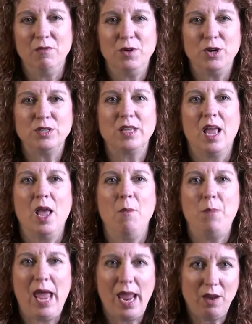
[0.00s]
First,
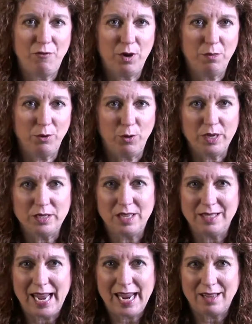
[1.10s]
pay for employees to
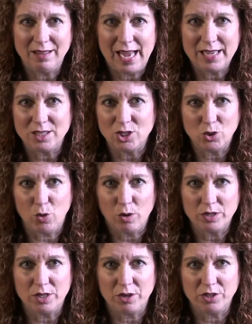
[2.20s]
take classes
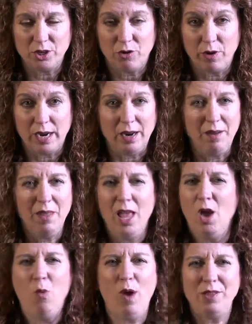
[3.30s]
towards their degree,
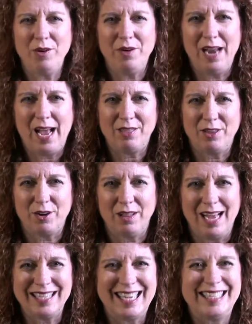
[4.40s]
whether or not their
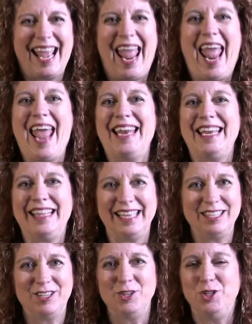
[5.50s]
class has
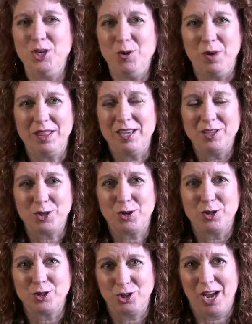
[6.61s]
anything to do with his or
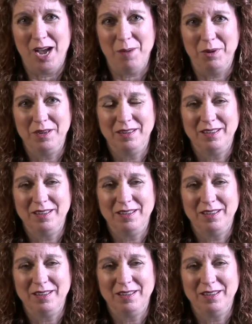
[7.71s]
her job.